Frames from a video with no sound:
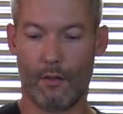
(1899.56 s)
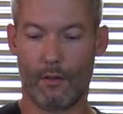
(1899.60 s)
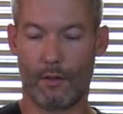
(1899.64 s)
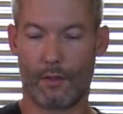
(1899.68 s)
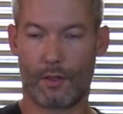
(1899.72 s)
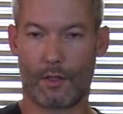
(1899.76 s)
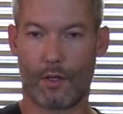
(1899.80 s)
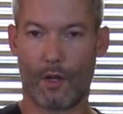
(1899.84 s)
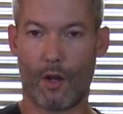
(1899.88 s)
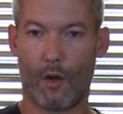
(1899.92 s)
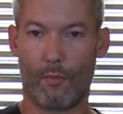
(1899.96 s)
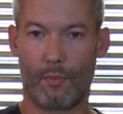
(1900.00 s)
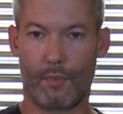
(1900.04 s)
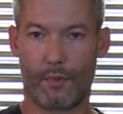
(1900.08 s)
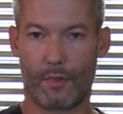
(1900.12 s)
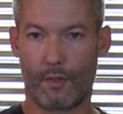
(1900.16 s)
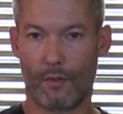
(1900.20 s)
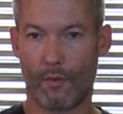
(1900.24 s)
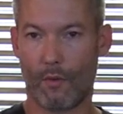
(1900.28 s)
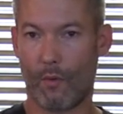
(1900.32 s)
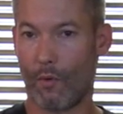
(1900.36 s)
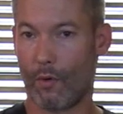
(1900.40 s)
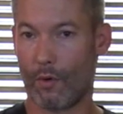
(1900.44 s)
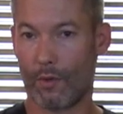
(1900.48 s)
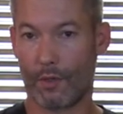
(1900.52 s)

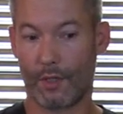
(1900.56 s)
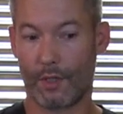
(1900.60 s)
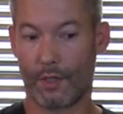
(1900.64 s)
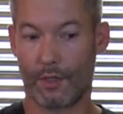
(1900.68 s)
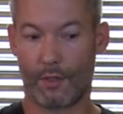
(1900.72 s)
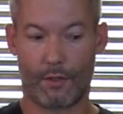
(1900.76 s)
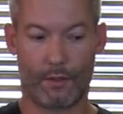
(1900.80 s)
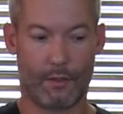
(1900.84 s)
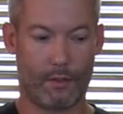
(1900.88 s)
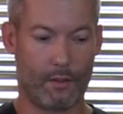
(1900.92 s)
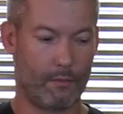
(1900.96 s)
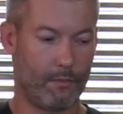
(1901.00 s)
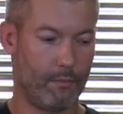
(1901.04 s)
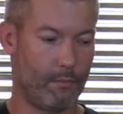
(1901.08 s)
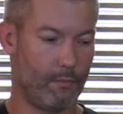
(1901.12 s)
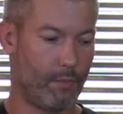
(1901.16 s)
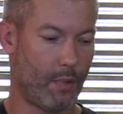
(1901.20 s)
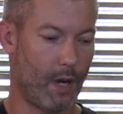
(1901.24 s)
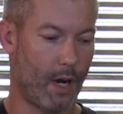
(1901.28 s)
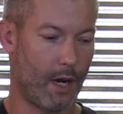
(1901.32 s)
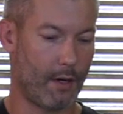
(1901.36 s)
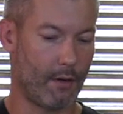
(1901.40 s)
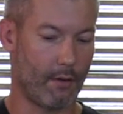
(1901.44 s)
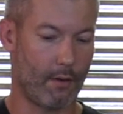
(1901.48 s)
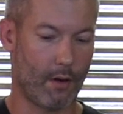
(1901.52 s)
scopes or just
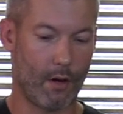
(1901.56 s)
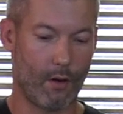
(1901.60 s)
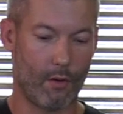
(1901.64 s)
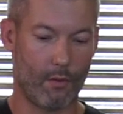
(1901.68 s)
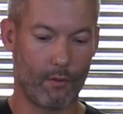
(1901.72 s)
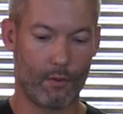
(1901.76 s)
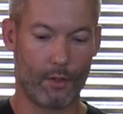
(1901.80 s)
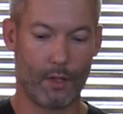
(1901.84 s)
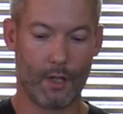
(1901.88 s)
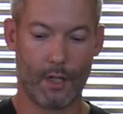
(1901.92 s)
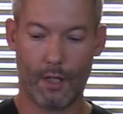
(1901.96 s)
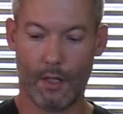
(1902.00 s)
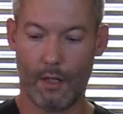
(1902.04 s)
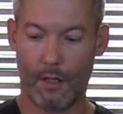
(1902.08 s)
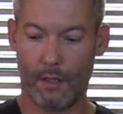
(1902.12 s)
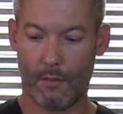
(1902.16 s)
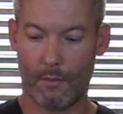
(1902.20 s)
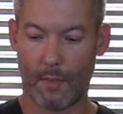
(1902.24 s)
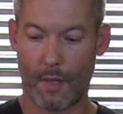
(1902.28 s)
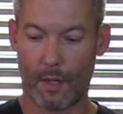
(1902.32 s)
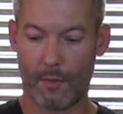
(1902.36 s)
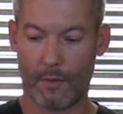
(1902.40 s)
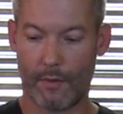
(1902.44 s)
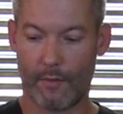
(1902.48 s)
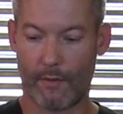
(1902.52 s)
buy your own.
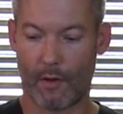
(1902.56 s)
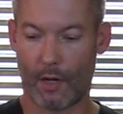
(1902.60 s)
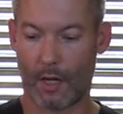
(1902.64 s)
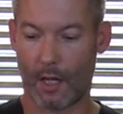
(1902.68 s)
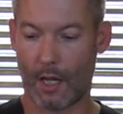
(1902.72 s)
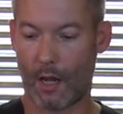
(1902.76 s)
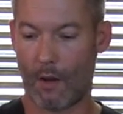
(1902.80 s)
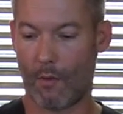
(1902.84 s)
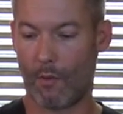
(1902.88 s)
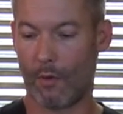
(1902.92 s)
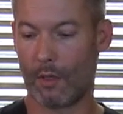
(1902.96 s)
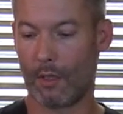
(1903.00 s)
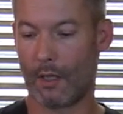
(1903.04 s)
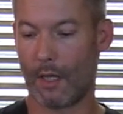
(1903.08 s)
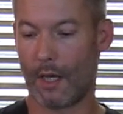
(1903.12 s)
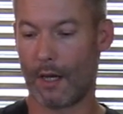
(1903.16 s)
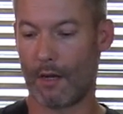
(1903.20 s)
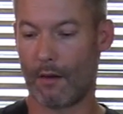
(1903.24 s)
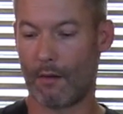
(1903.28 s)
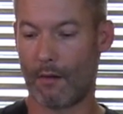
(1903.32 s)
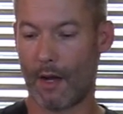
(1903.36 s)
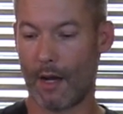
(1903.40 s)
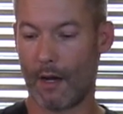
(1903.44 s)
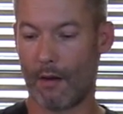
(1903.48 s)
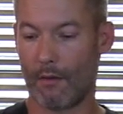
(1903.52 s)
Maybe you've already got one
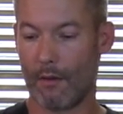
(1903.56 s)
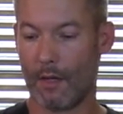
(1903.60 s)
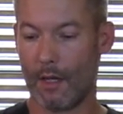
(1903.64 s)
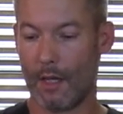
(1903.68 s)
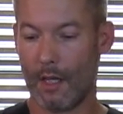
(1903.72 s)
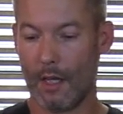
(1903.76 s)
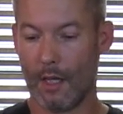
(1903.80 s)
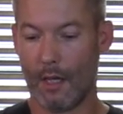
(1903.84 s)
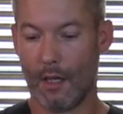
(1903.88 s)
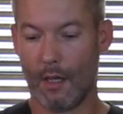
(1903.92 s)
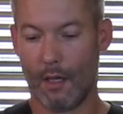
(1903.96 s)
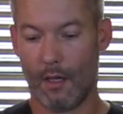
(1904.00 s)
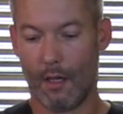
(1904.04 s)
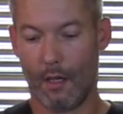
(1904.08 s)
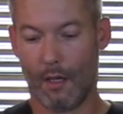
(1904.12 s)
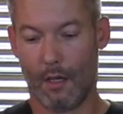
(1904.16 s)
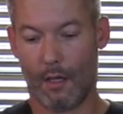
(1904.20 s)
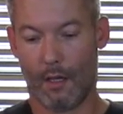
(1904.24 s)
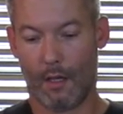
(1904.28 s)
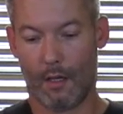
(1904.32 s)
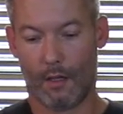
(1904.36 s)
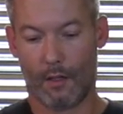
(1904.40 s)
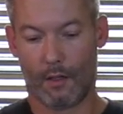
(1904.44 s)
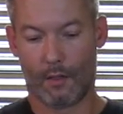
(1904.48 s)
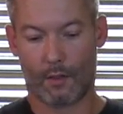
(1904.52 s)
laying around.
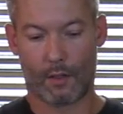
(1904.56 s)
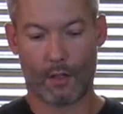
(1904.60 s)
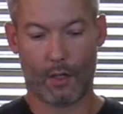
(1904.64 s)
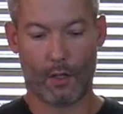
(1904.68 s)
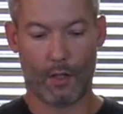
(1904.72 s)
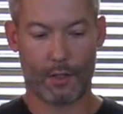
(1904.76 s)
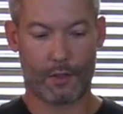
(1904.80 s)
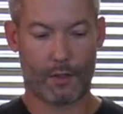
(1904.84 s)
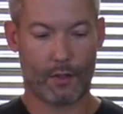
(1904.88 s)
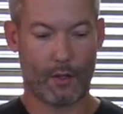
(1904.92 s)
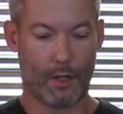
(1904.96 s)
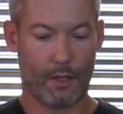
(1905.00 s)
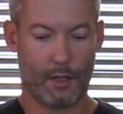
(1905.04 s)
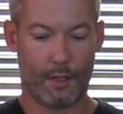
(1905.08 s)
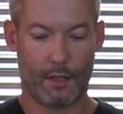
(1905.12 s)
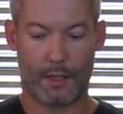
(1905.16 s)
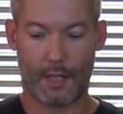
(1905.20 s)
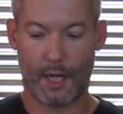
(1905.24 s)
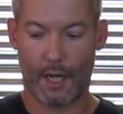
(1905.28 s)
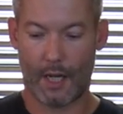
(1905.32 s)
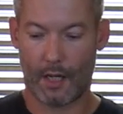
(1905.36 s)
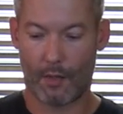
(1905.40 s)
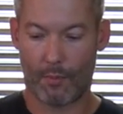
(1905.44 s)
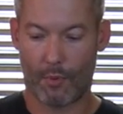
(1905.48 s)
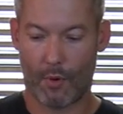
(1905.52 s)
So let's go ahead and
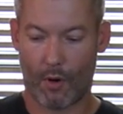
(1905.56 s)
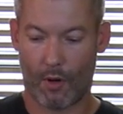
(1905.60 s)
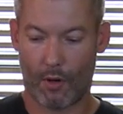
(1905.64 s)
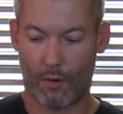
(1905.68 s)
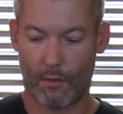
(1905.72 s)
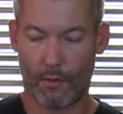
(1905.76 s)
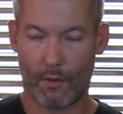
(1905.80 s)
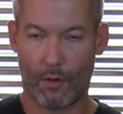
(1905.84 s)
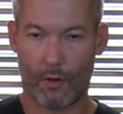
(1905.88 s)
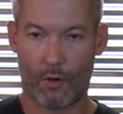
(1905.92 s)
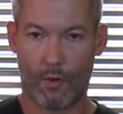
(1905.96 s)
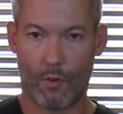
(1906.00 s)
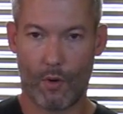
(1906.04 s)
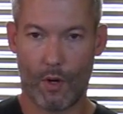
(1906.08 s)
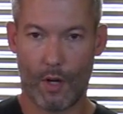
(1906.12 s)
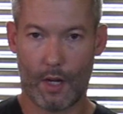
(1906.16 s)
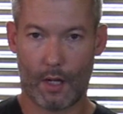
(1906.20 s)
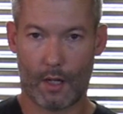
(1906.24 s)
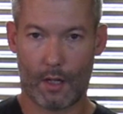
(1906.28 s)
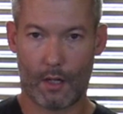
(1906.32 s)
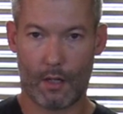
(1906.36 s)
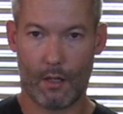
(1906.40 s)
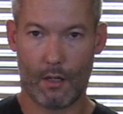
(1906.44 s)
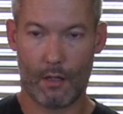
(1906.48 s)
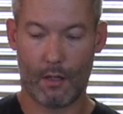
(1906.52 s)
take it apart real
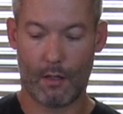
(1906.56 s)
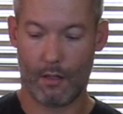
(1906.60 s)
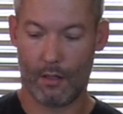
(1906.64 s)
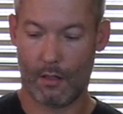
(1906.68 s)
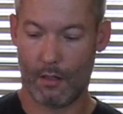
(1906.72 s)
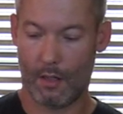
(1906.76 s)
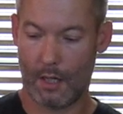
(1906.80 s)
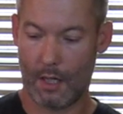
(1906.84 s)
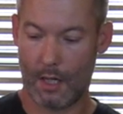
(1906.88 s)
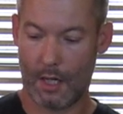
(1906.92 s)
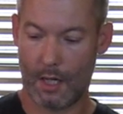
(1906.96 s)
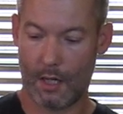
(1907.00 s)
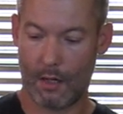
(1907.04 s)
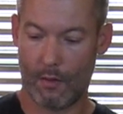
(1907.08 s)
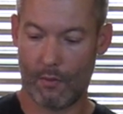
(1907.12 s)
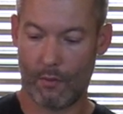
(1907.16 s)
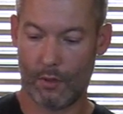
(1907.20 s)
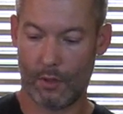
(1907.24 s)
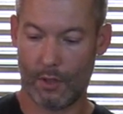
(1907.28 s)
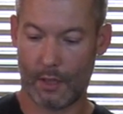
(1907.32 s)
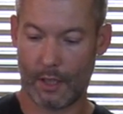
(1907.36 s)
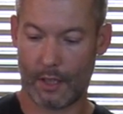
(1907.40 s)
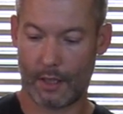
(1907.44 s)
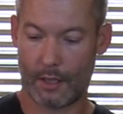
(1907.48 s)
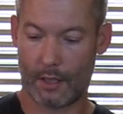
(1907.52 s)
quick.
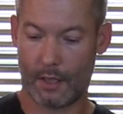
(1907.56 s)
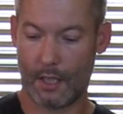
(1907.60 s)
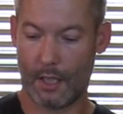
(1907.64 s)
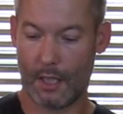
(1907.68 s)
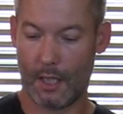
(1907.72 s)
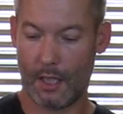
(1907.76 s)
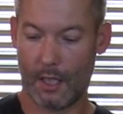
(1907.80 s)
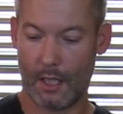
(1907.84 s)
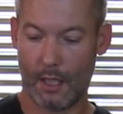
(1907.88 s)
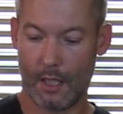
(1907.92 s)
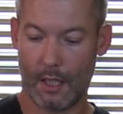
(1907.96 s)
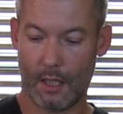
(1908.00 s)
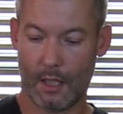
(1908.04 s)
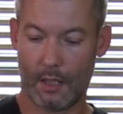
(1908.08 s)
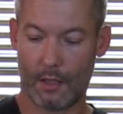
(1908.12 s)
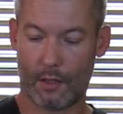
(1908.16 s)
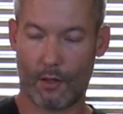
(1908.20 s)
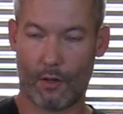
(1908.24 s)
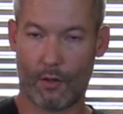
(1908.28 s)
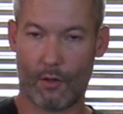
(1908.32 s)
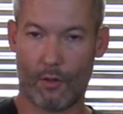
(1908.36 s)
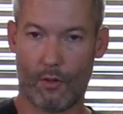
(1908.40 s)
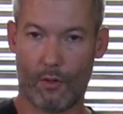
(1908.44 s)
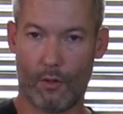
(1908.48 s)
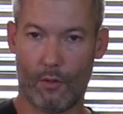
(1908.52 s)
We'll look at the
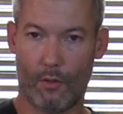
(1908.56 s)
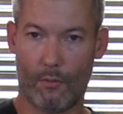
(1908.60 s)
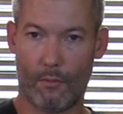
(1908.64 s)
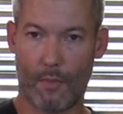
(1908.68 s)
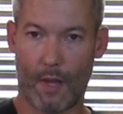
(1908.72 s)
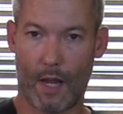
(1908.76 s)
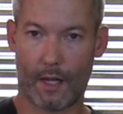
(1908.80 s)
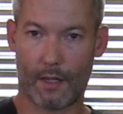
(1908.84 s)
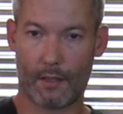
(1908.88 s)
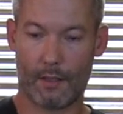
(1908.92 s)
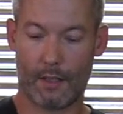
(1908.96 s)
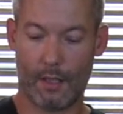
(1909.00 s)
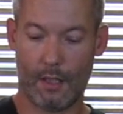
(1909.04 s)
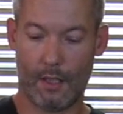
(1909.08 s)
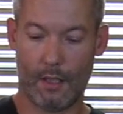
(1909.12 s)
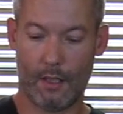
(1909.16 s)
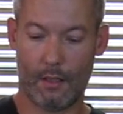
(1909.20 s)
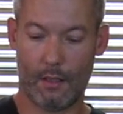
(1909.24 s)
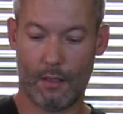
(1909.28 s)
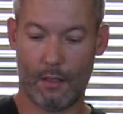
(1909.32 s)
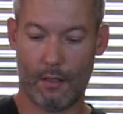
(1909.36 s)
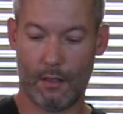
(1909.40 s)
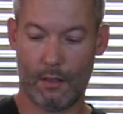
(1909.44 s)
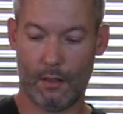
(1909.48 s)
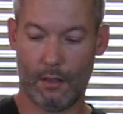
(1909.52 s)
internal
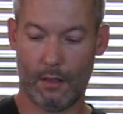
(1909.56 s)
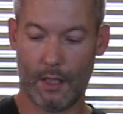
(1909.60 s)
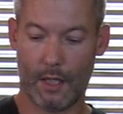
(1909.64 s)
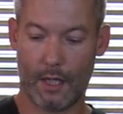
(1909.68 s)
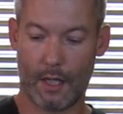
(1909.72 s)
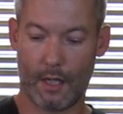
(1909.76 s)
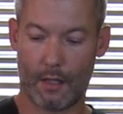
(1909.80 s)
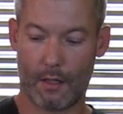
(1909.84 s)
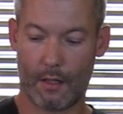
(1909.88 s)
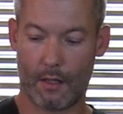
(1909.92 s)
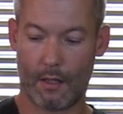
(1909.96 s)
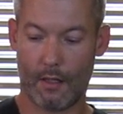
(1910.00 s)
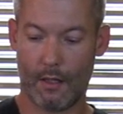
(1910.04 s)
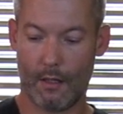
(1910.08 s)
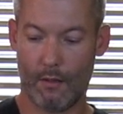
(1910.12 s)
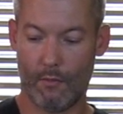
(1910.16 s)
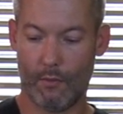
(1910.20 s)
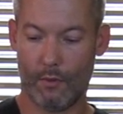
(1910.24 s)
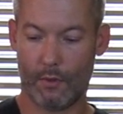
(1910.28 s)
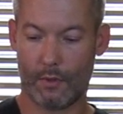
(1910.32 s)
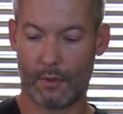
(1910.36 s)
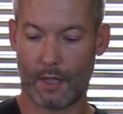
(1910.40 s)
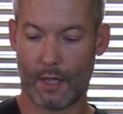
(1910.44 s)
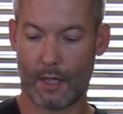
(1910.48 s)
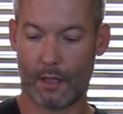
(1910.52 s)
magazine length.
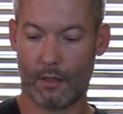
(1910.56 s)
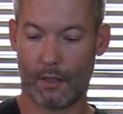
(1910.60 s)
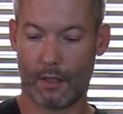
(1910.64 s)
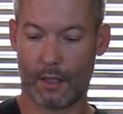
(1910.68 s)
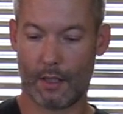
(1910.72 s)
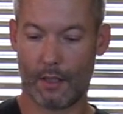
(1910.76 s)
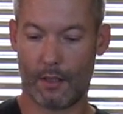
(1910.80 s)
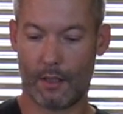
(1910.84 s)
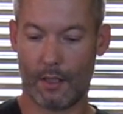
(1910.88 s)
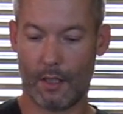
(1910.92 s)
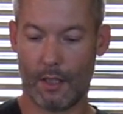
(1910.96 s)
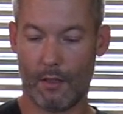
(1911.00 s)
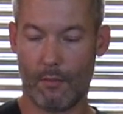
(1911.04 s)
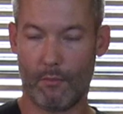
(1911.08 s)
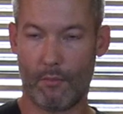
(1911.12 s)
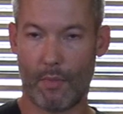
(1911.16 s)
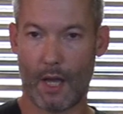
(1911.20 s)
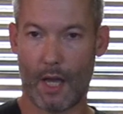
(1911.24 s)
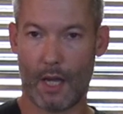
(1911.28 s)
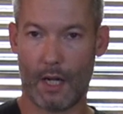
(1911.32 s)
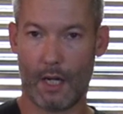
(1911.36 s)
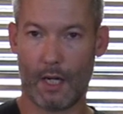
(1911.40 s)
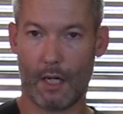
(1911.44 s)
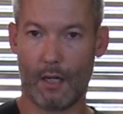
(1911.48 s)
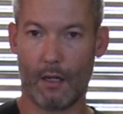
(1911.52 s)
We'll take a look at the
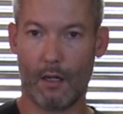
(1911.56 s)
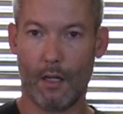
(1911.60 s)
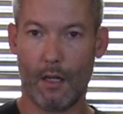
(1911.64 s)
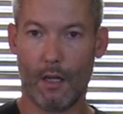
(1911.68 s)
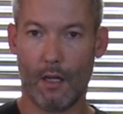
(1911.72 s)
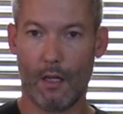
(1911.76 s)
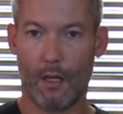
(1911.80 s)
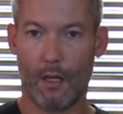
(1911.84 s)
bedding,